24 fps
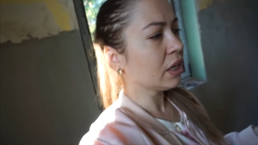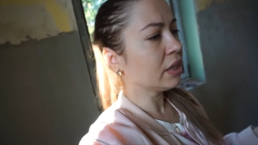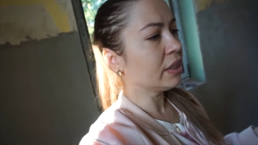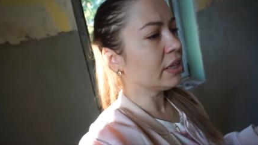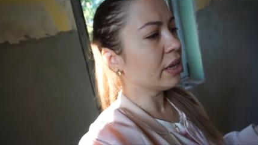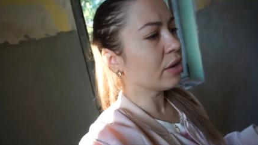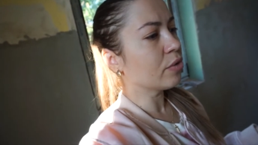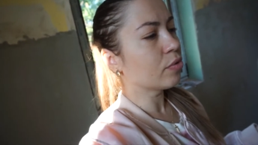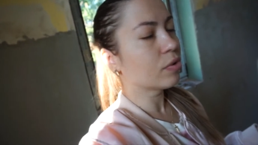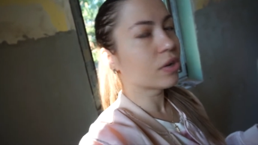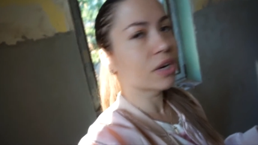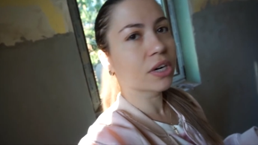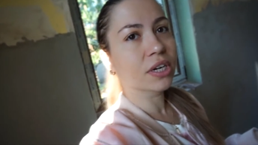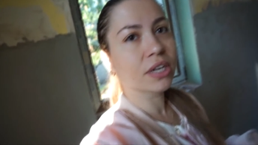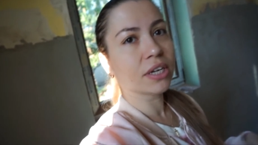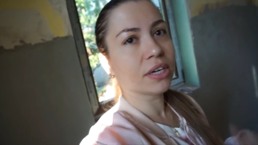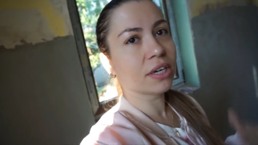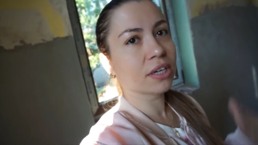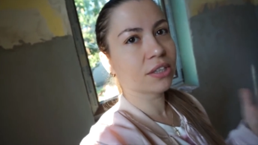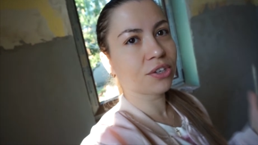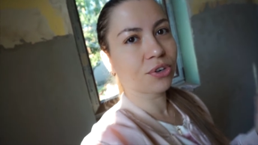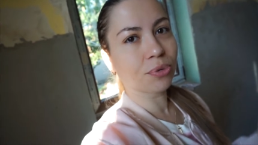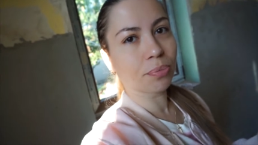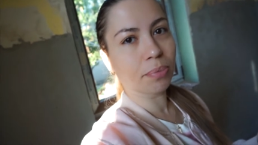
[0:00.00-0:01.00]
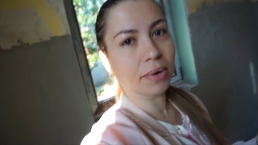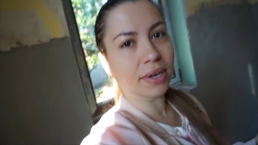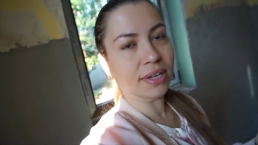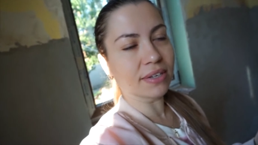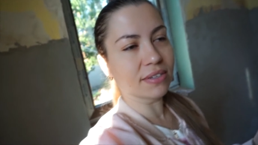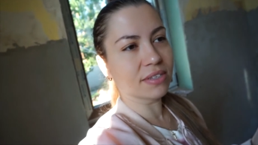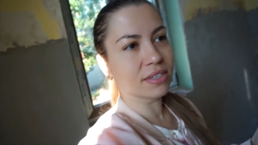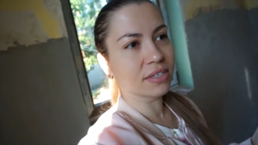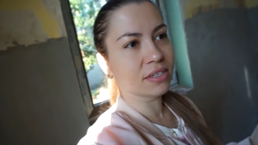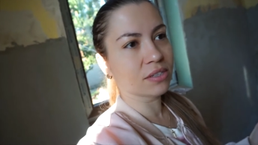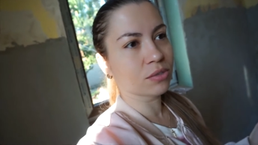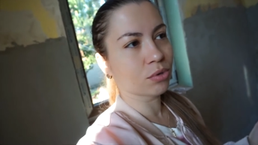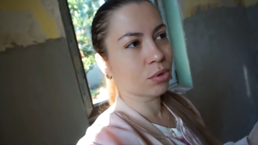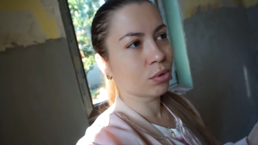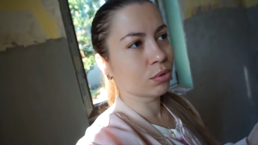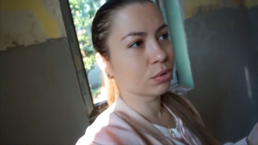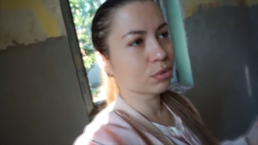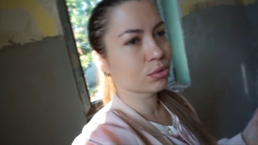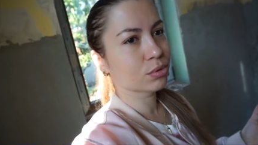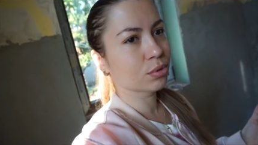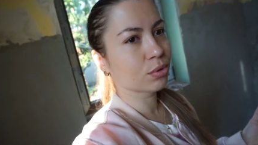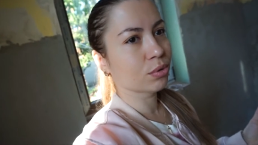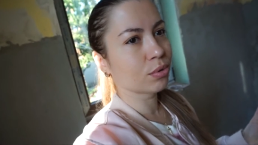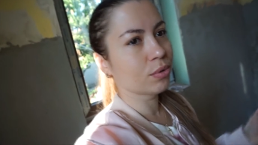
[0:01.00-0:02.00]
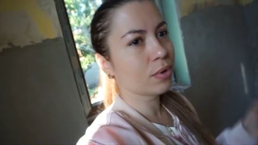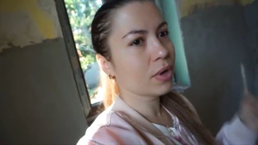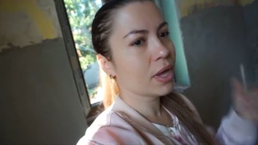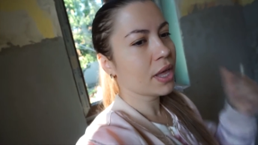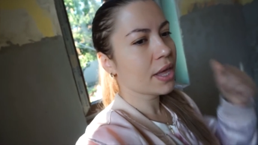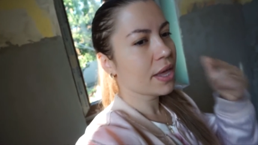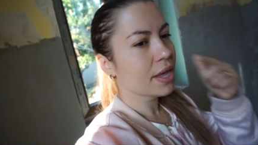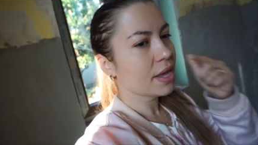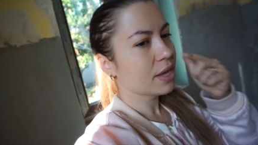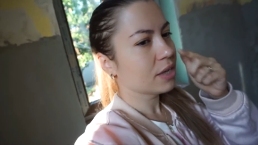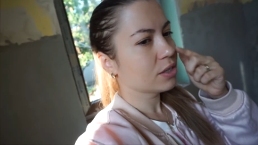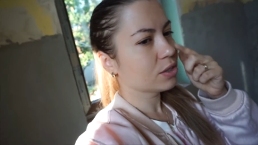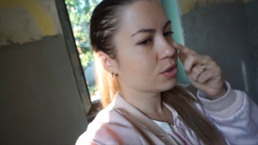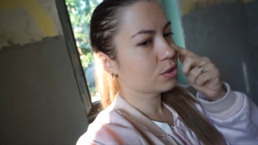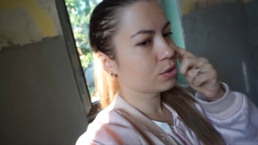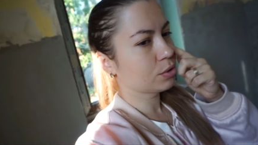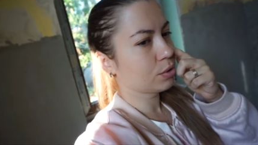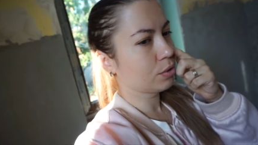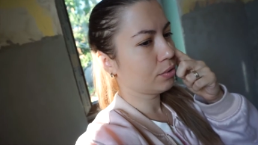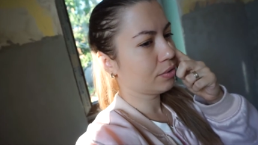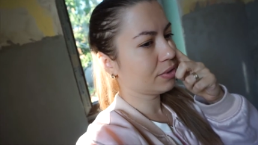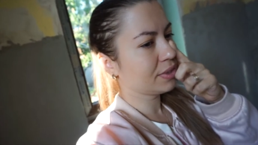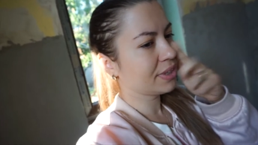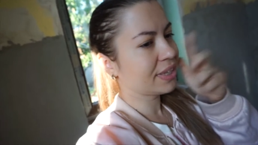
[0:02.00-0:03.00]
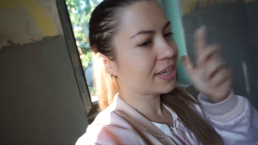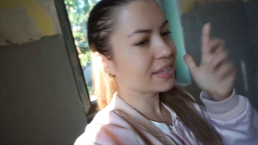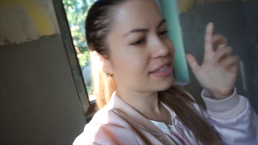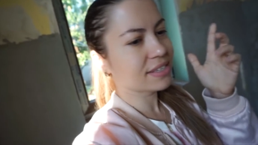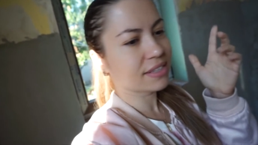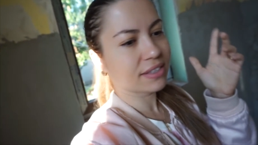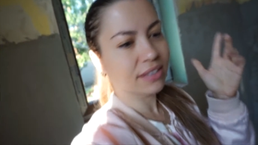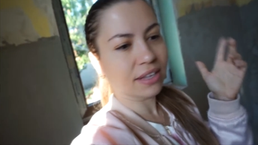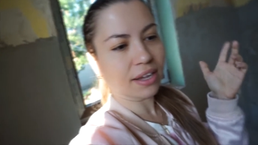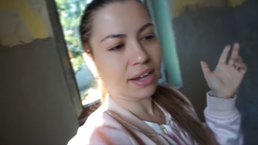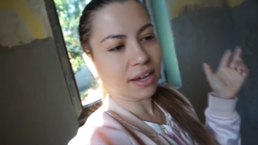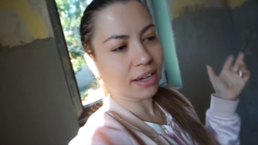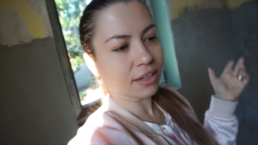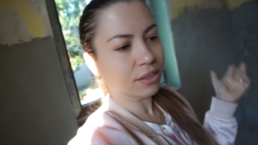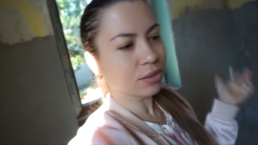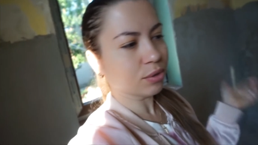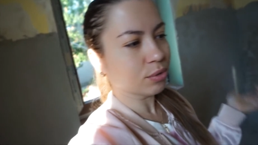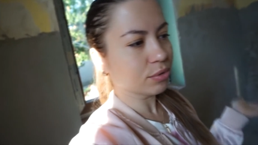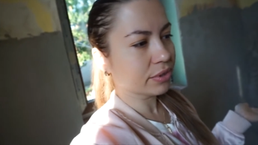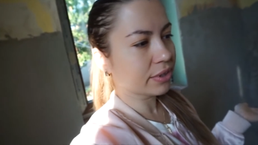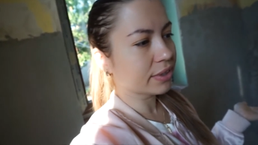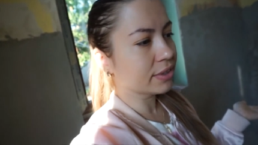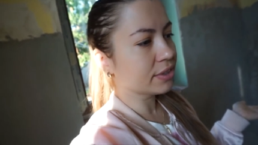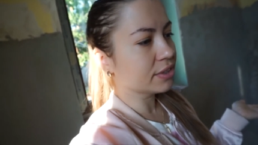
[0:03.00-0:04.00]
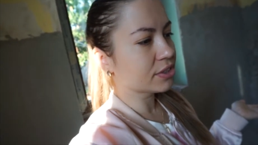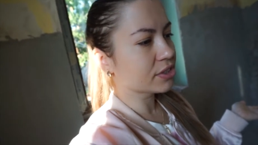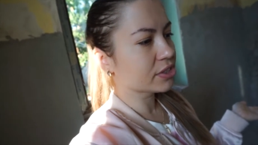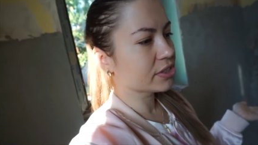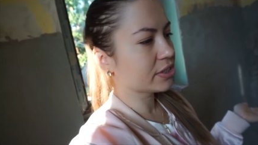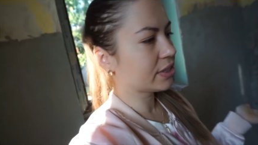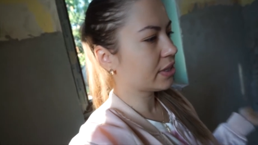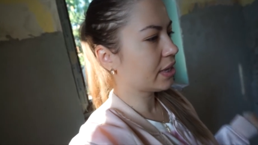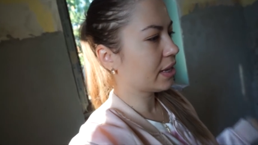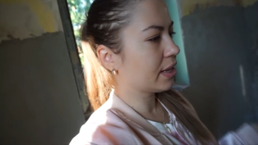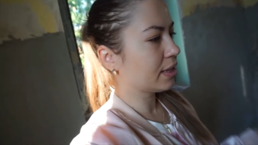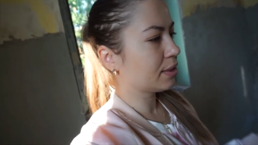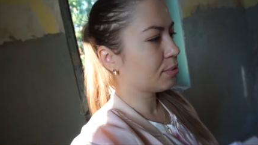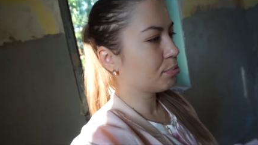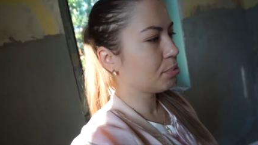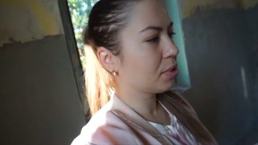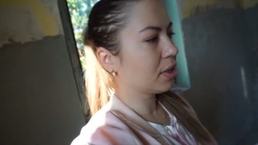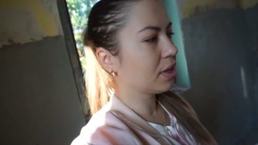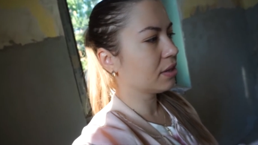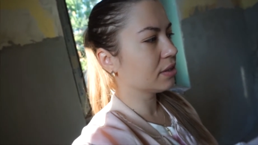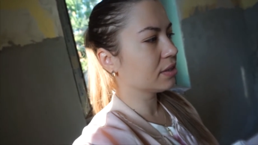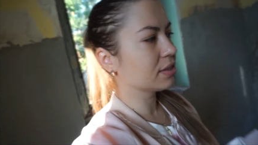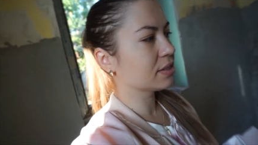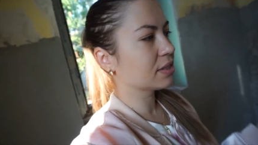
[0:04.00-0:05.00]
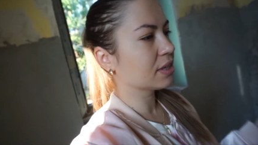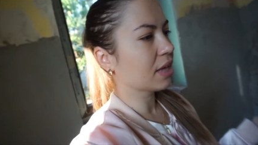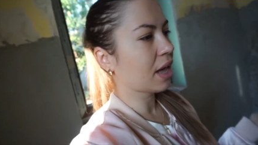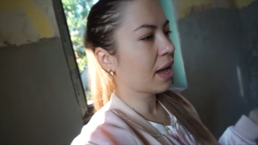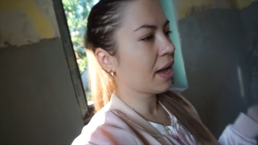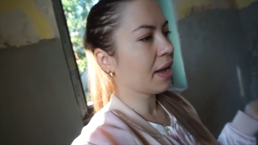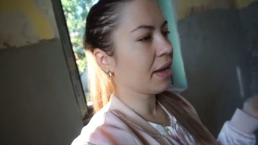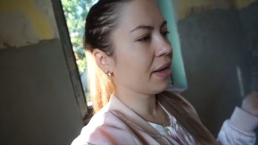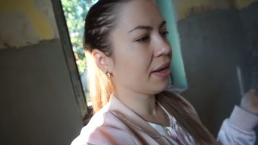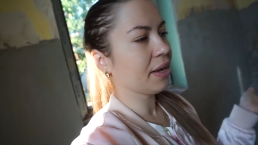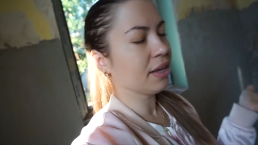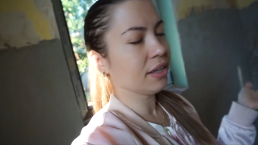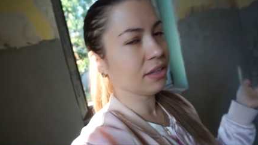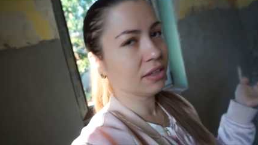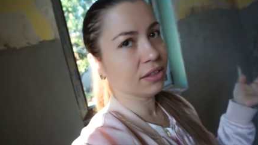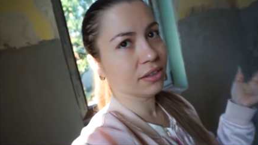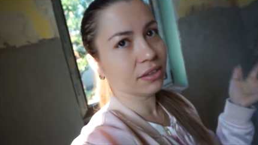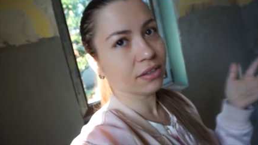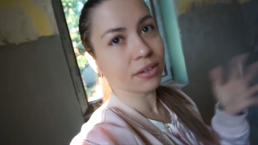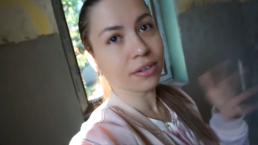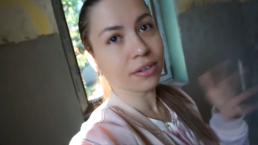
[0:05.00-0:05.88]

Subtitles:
They work in other places also, so that's the thing I don't understand, because I